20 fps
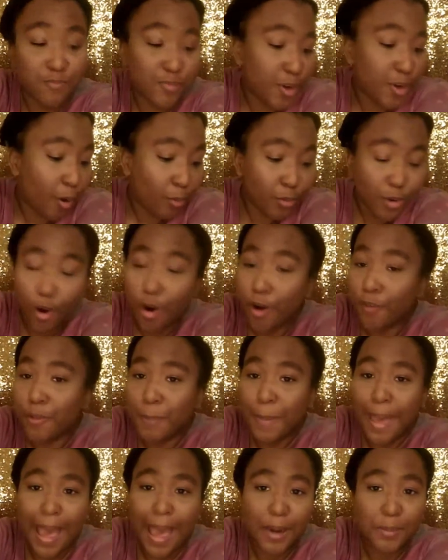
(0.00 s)
don't know her
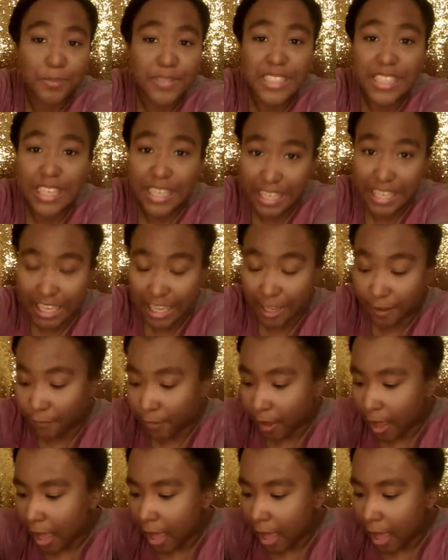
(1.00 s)
from Adam to Eve,